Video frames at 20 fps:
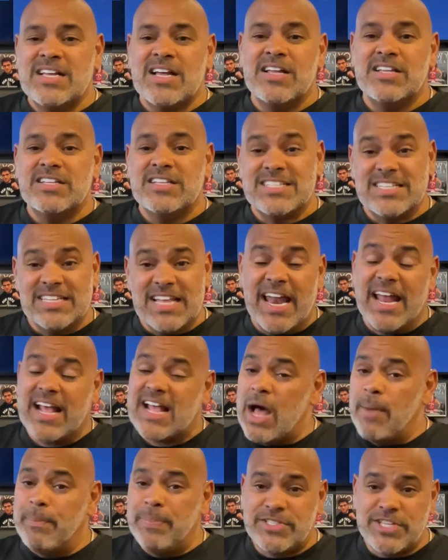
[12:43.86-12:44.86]
There's a lot of
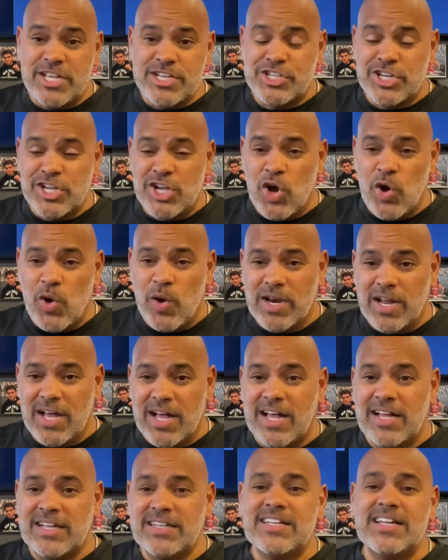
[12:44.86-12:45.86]
competition going
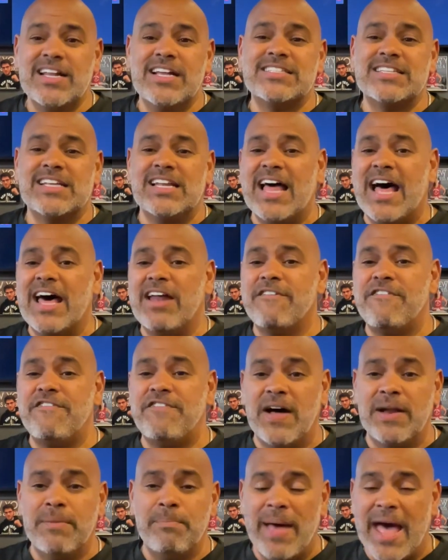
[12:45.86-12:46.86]
on, and there's a lot of
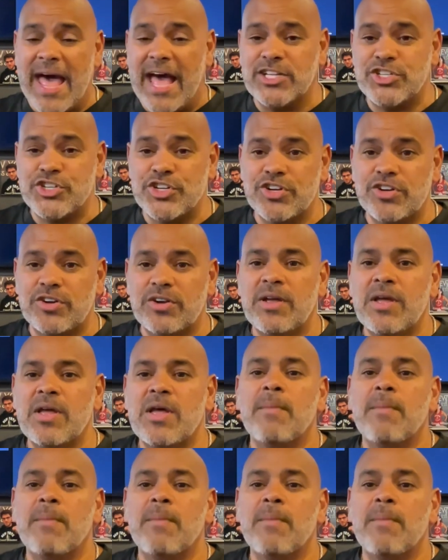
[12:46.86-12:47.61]
fun badger,